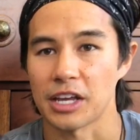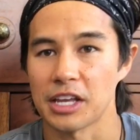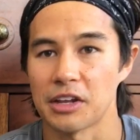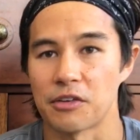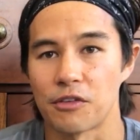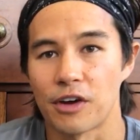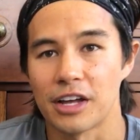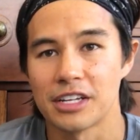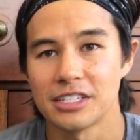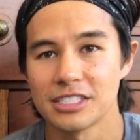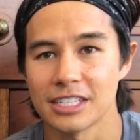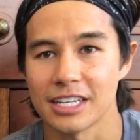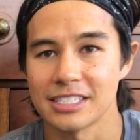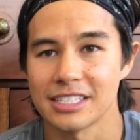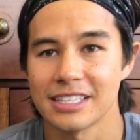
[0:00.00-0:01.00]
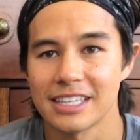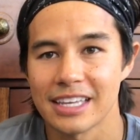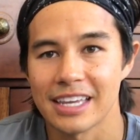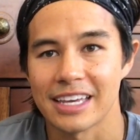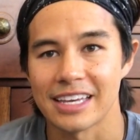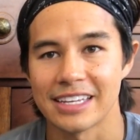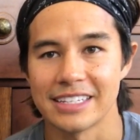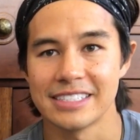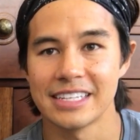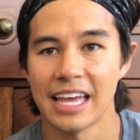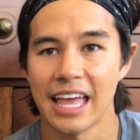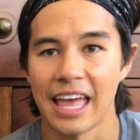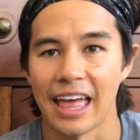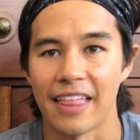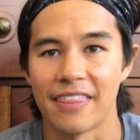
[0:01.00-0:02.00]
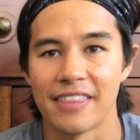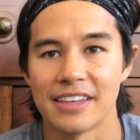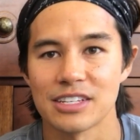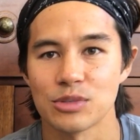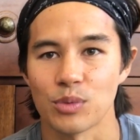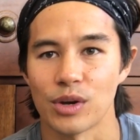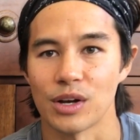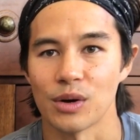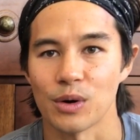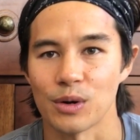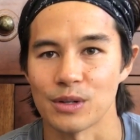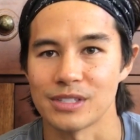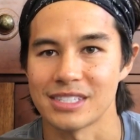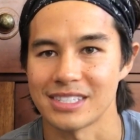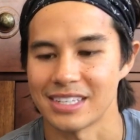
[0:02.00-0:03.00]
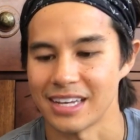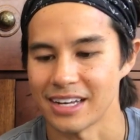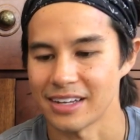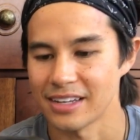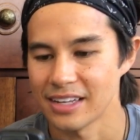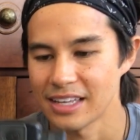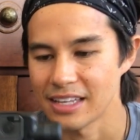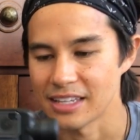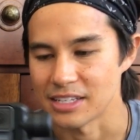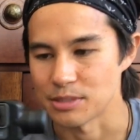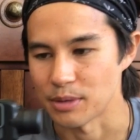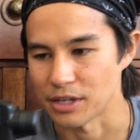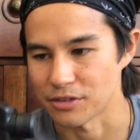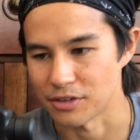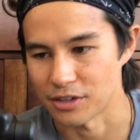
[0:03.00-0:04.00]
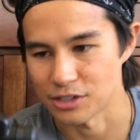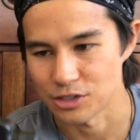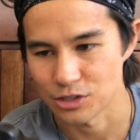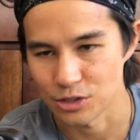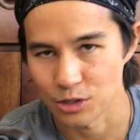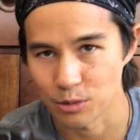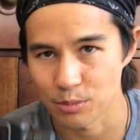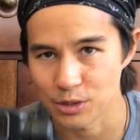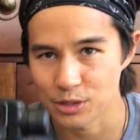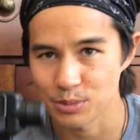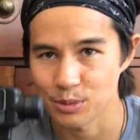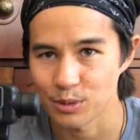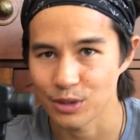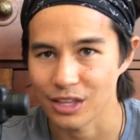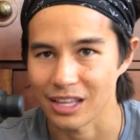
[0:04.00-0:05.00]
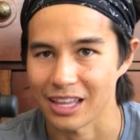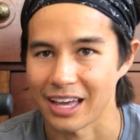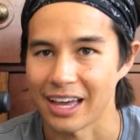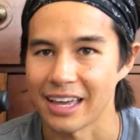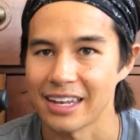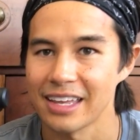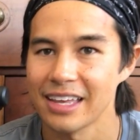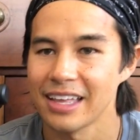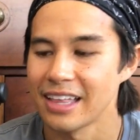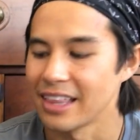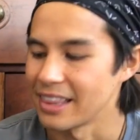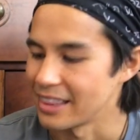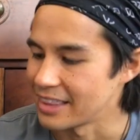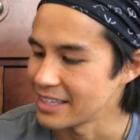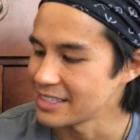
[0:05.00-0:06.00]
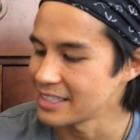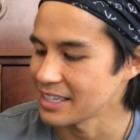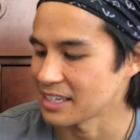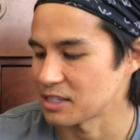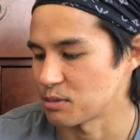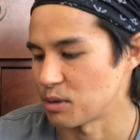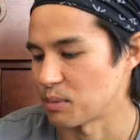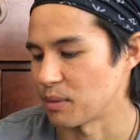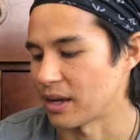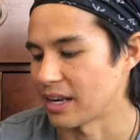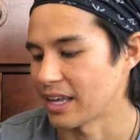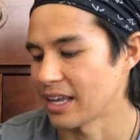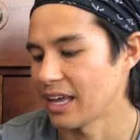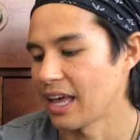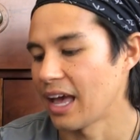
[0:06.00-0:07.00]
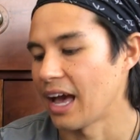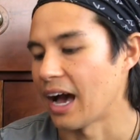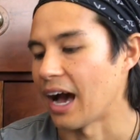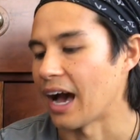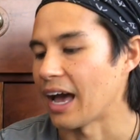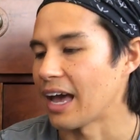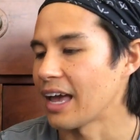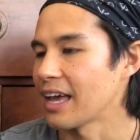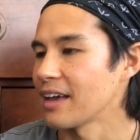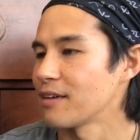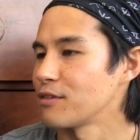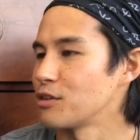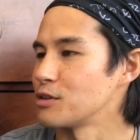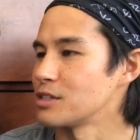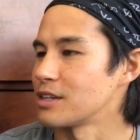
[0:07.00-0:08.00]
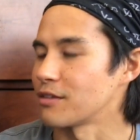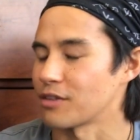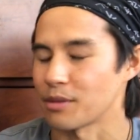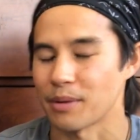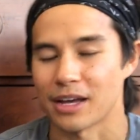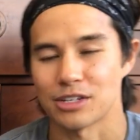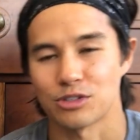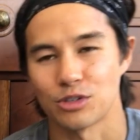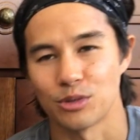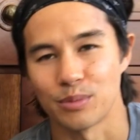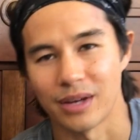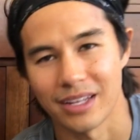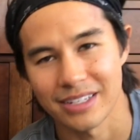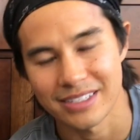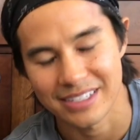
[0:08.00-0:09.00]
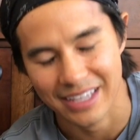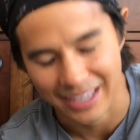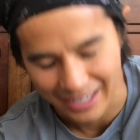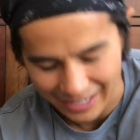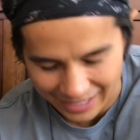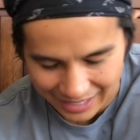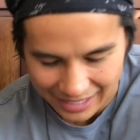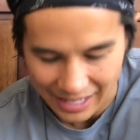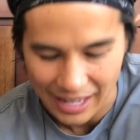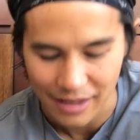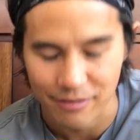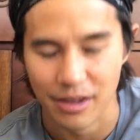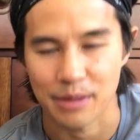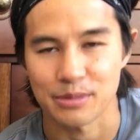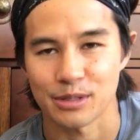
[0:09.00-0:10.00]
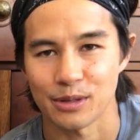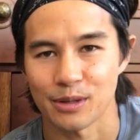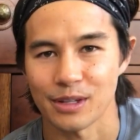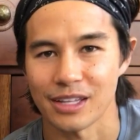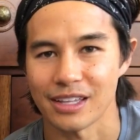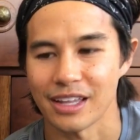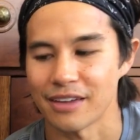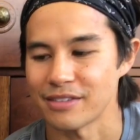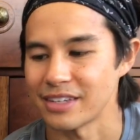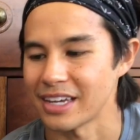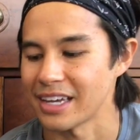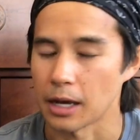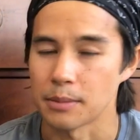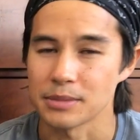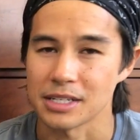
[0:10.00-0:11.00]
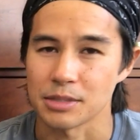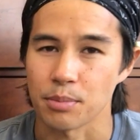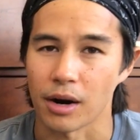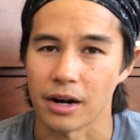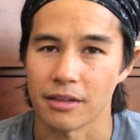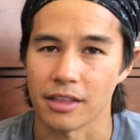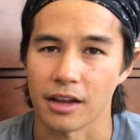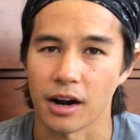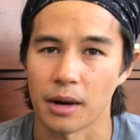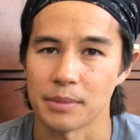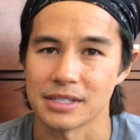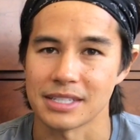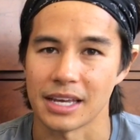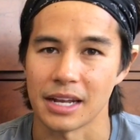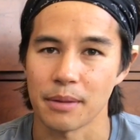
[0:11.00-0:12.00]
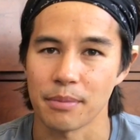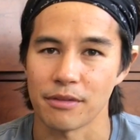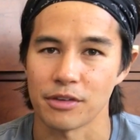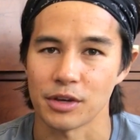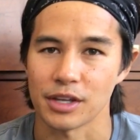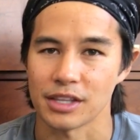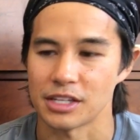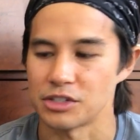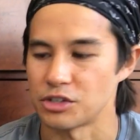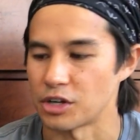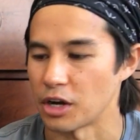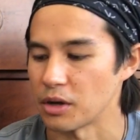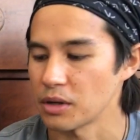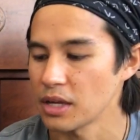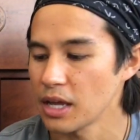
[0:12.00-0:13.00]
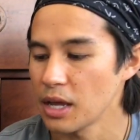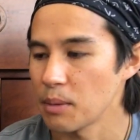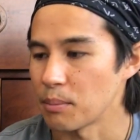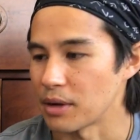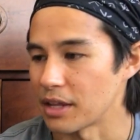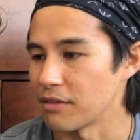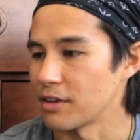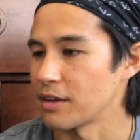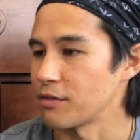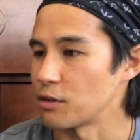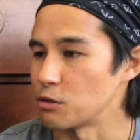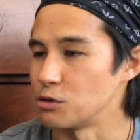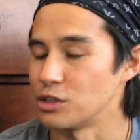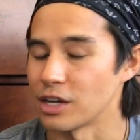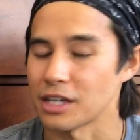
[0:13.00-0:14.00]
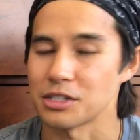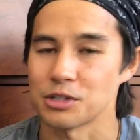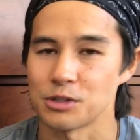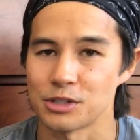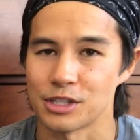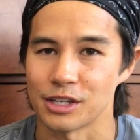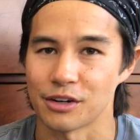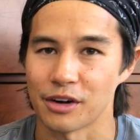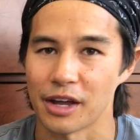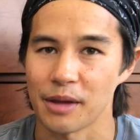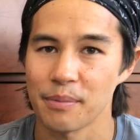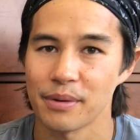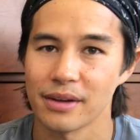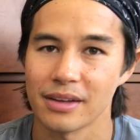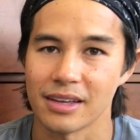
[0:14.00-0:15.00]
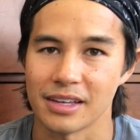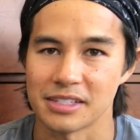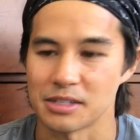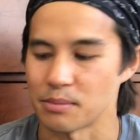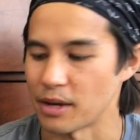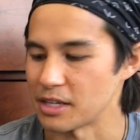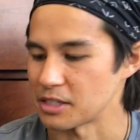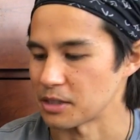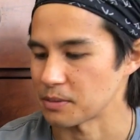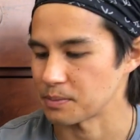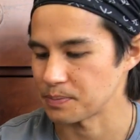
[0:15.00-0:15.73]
I can run chasing the kids, and this will hold still. This makes for a super smooth glide. This thing has been money. I have used it for the past 2 months, and I have absolutely loved it. Comes as part of the Karma setup if you get the drone, but even if you just use the grip, it's amazing.